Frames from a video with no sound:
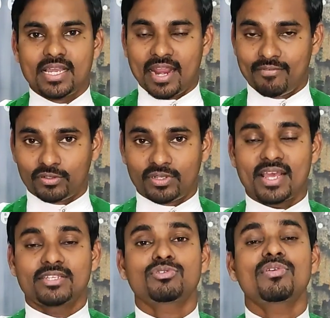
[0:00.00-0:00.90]
And for the
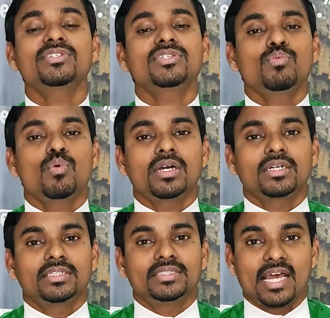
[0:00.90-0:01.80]
restoration
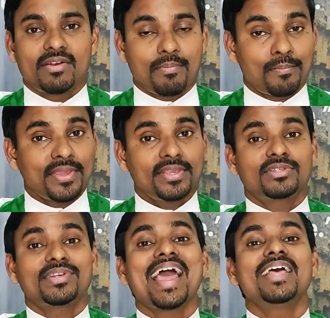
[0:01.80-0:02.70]
work, there were
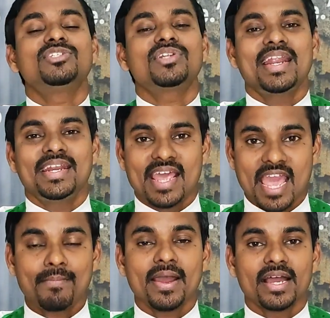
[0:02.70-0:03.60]
priests Ezra and
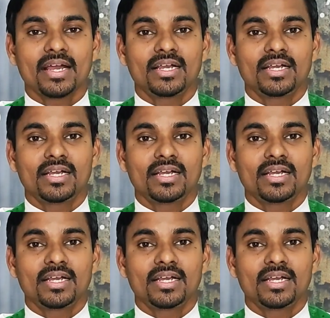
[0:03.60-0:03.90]
Nehemiah,